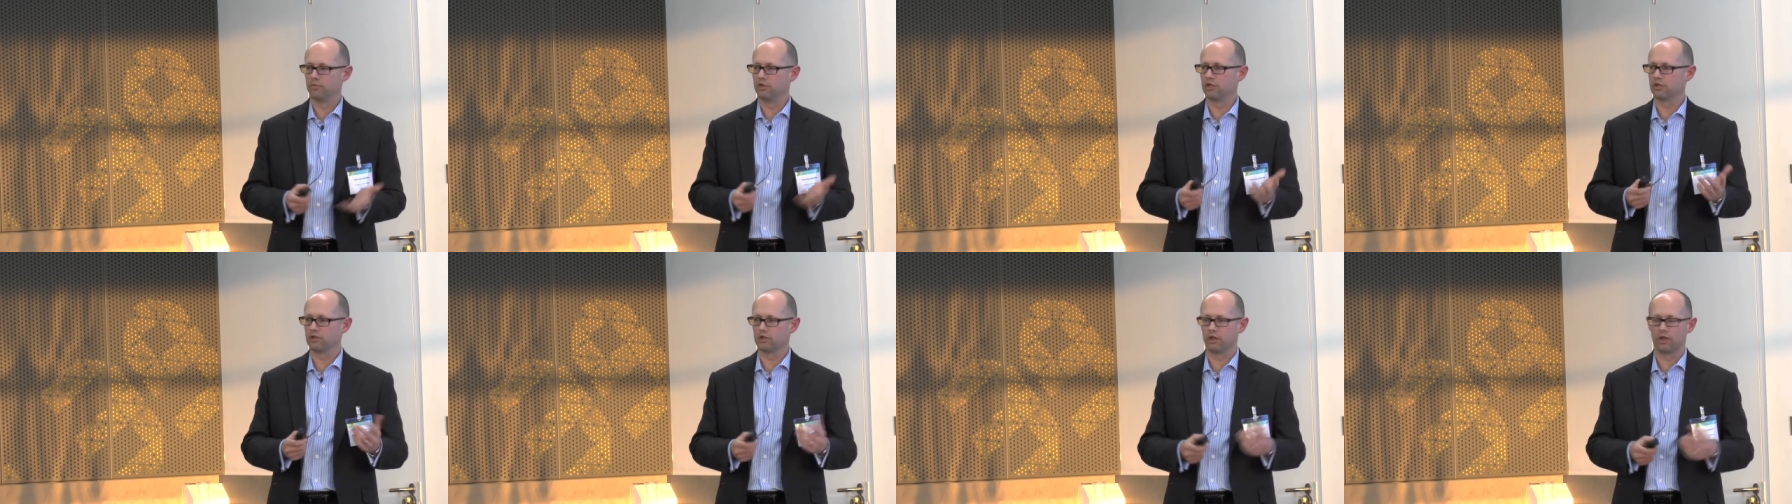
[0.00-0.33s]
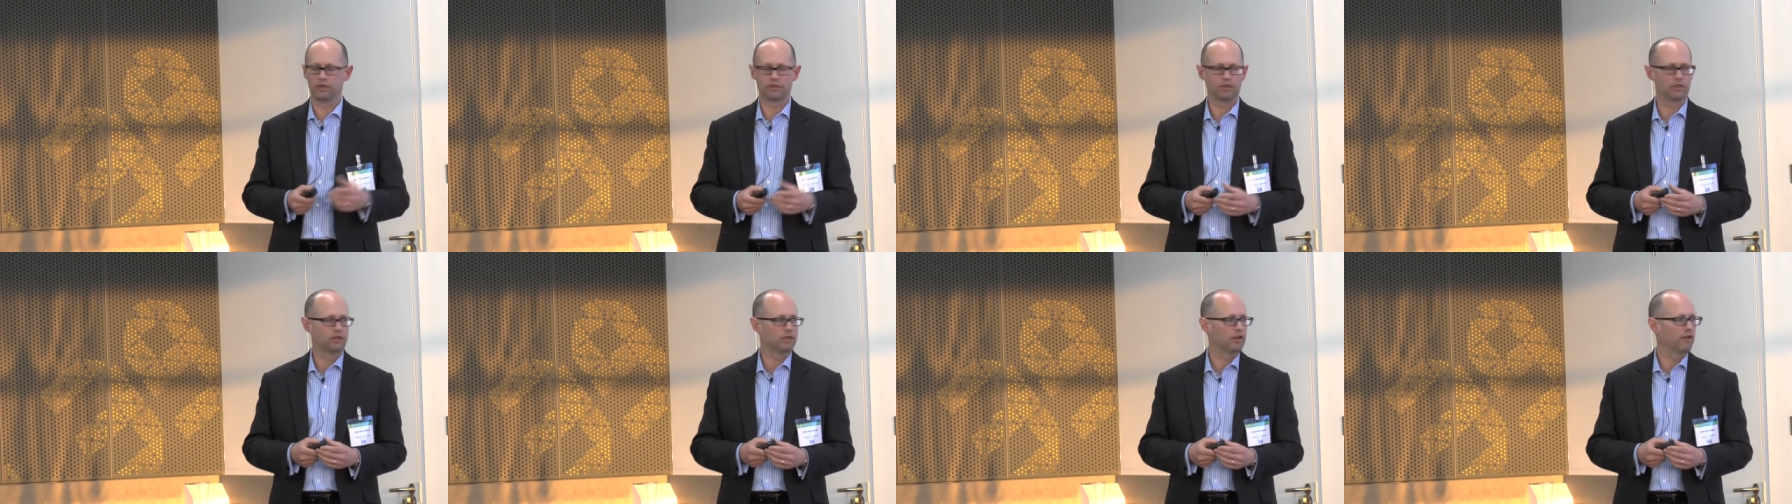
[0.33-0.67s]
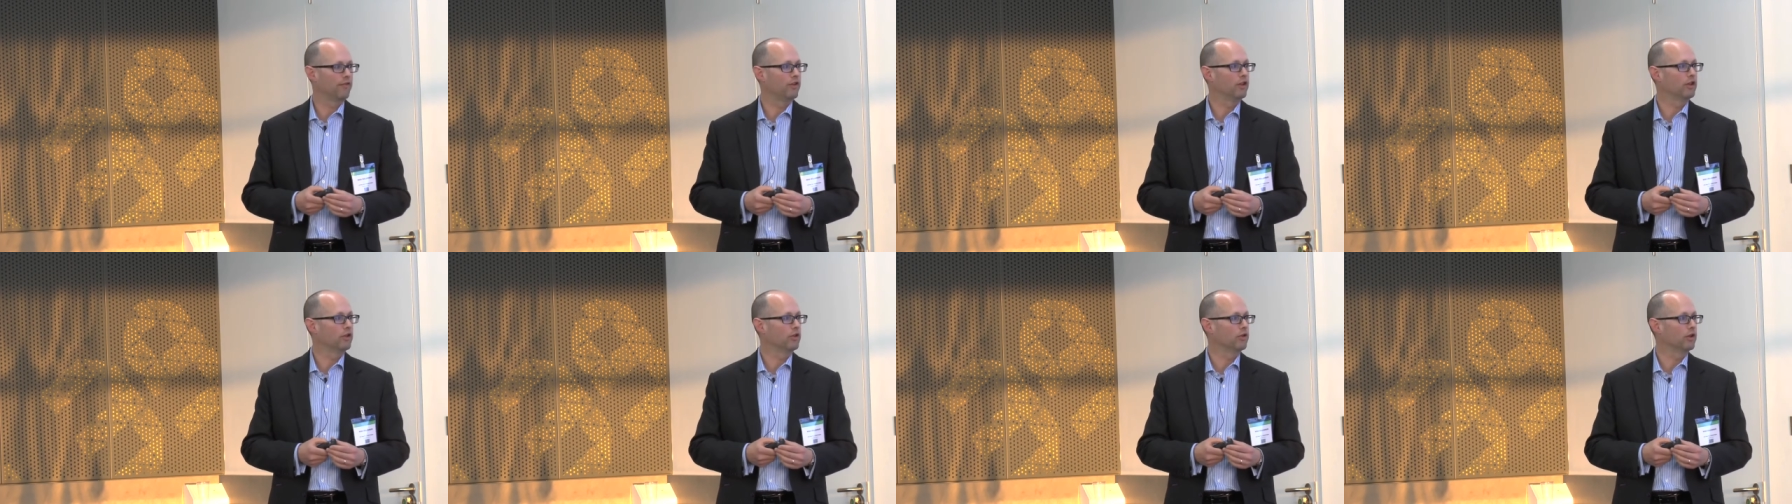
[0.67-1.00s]
just lots of
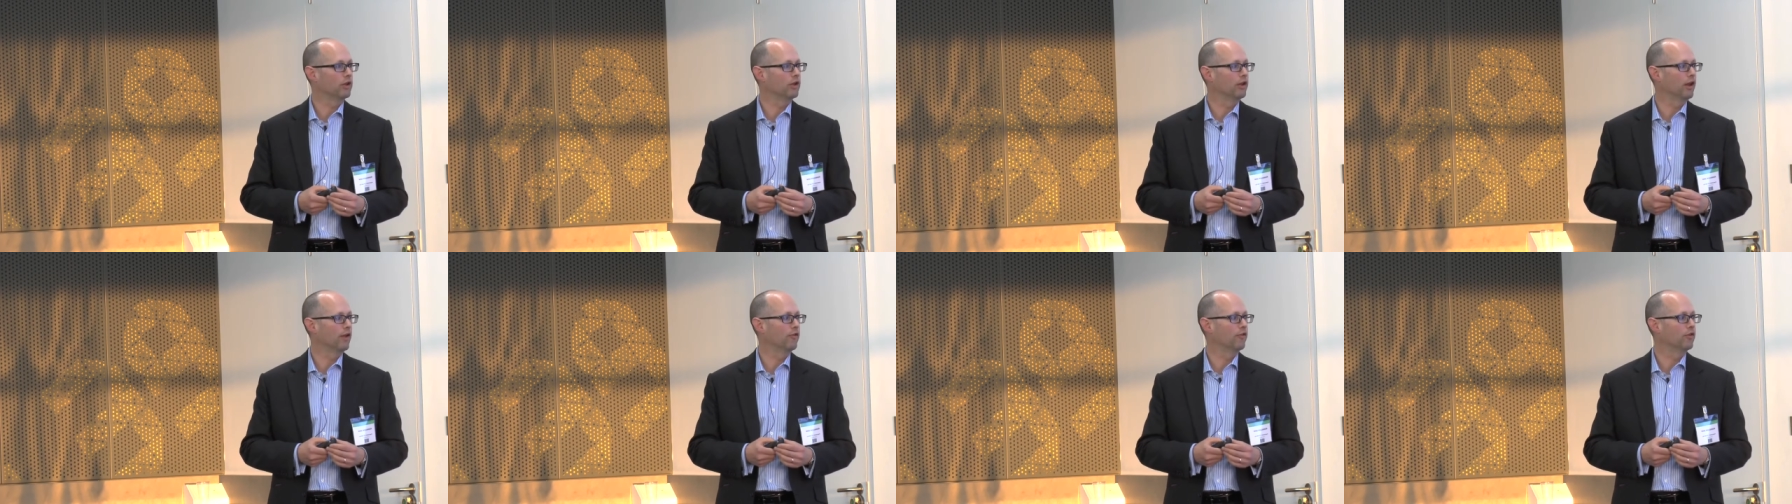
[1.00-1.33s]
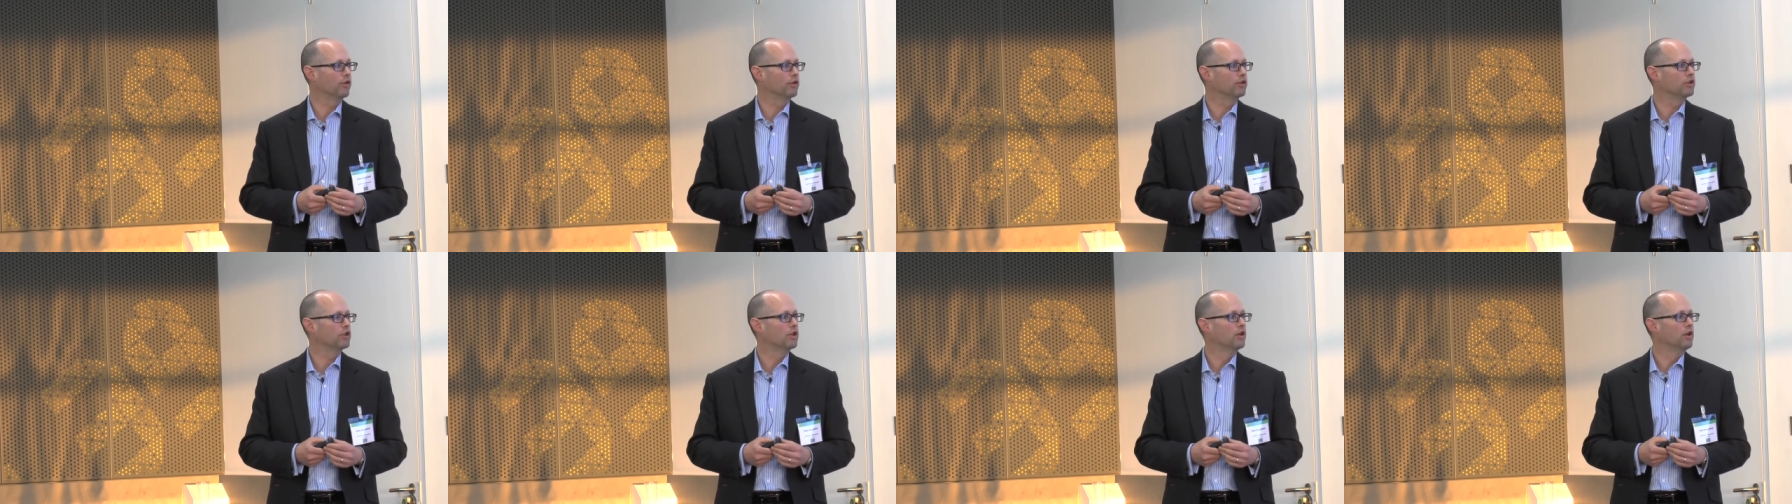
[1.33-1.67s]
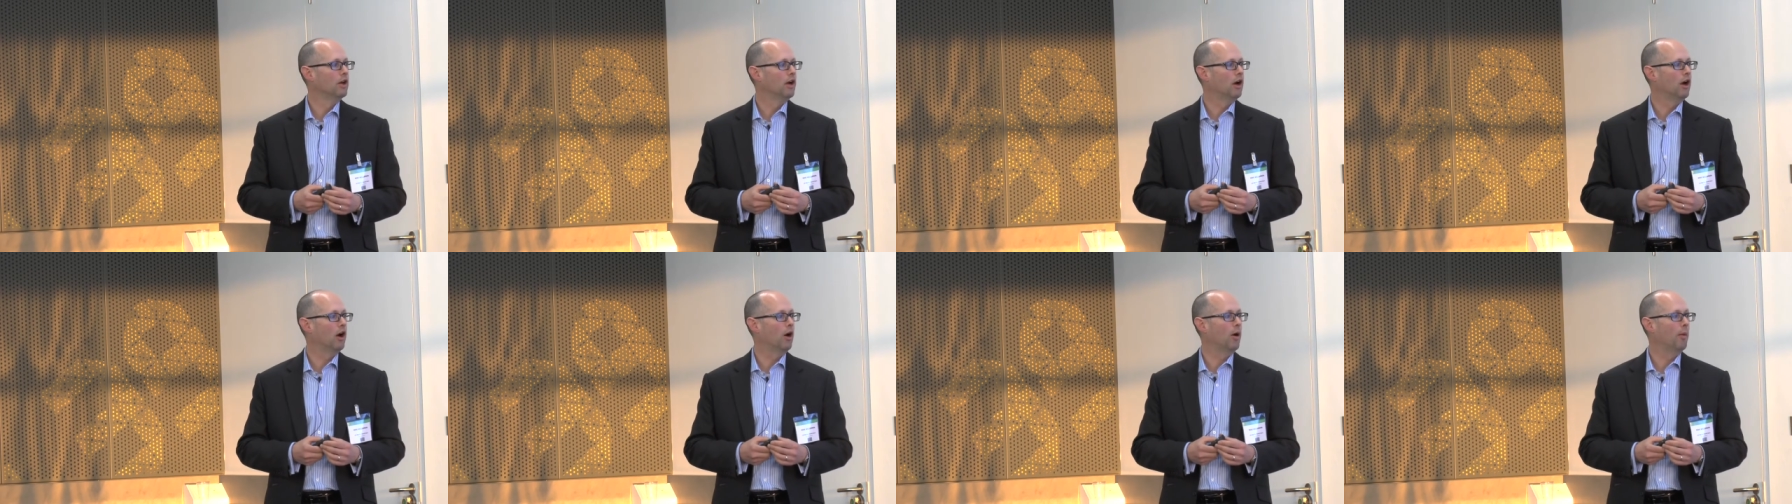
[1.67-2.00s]
stuff that you can leverage.
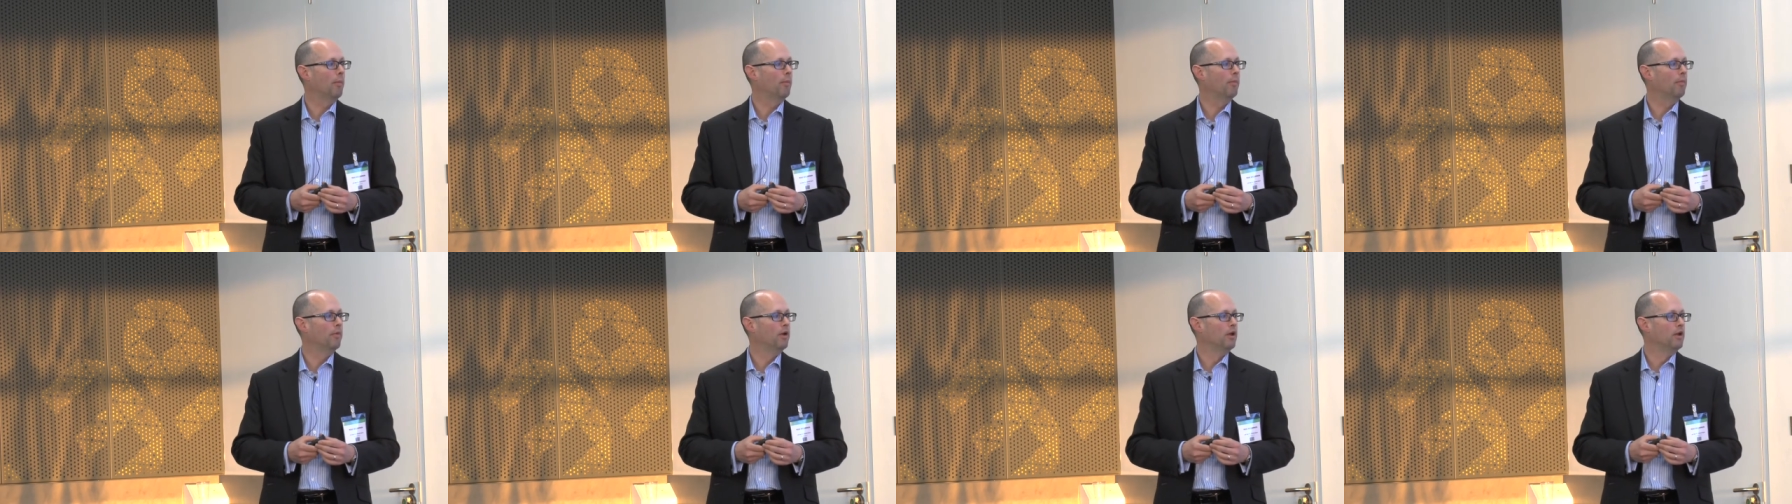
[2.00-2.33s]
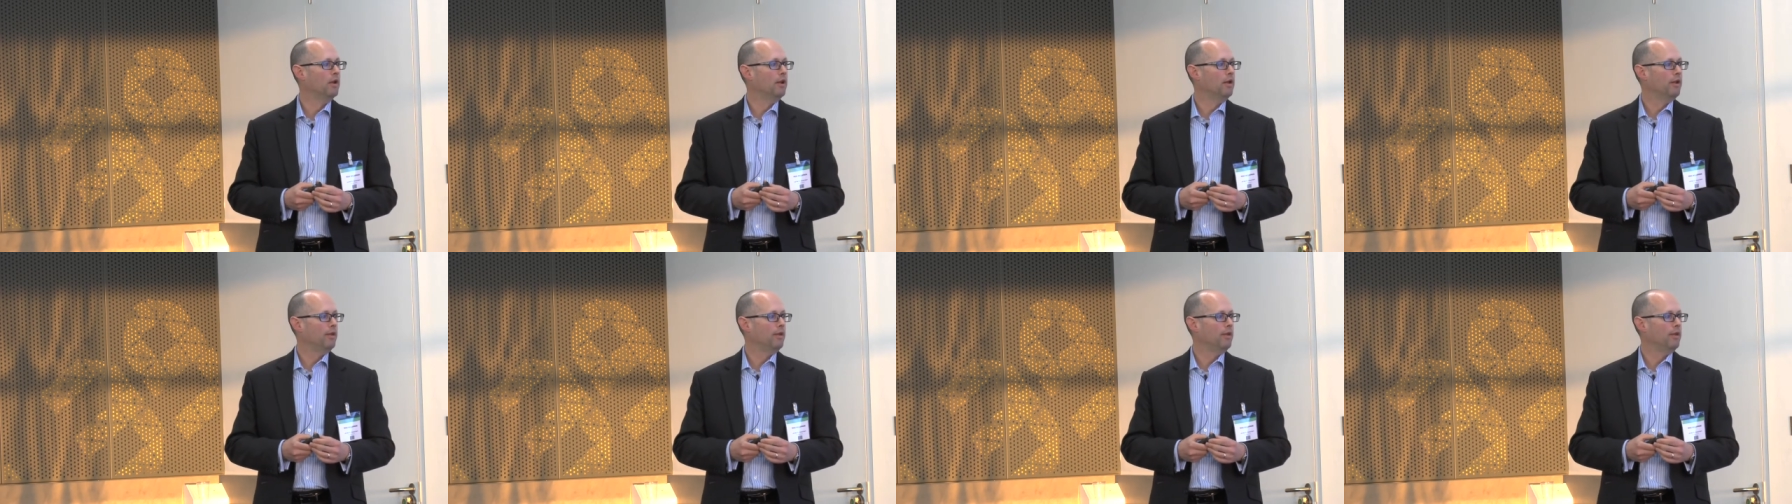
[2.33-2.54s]
Um,